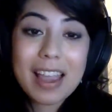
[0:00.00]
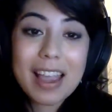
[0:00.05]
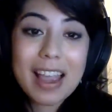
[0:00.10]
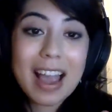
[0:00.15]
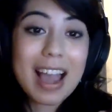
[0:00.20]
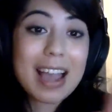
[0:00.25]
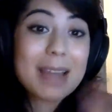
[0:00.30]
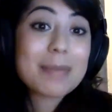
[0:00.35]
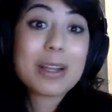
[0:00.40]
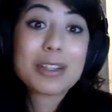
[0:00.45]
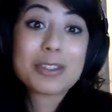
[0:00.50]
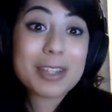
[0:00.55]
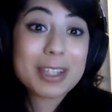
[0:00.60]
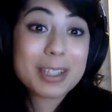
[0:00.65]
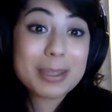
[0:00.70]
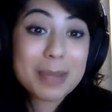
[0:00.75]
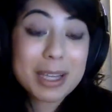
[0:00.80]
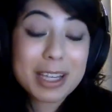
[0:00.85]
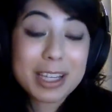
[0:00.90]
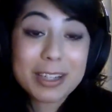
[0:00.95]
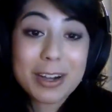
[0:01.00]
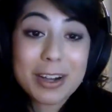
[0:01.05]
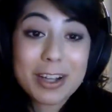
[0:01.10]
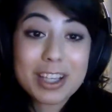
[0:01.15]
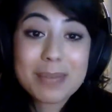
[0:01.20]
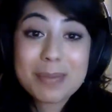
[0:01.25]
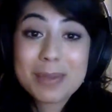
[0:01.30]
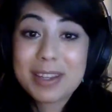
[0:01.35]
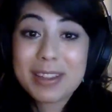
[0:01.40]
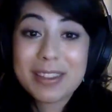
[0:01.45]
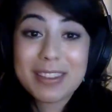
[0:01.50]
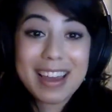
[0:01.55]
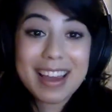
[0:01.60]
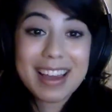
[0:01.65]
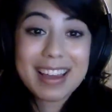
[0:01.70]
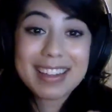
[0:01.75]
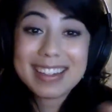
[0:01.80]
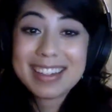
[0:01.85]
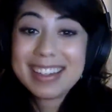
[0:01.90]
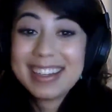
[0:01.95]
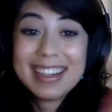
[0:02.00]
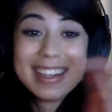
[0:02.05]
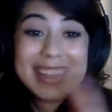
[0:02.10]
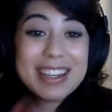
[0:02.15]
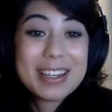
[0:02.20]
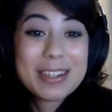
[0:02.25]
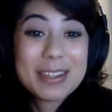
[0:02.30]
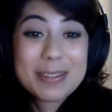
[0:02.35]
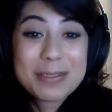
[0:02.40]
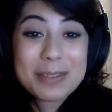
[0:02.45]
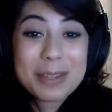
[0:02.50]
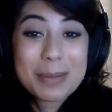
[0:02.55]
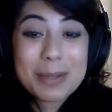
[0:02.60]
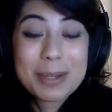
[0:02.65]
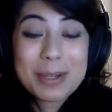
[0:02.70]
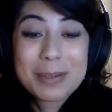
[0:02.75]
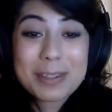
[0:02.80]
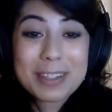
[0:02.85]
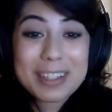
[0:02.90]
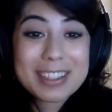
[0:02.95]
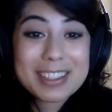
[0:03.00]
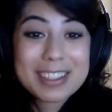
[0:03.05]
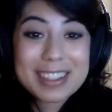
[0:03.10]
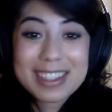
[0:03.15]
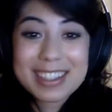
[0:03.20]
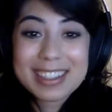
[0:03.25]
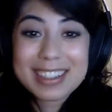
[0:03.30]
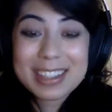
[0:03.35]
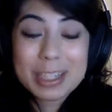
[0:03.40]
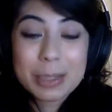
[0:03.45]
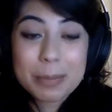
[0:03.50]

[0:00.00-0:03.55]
not trying to make an argument that Filipino religion,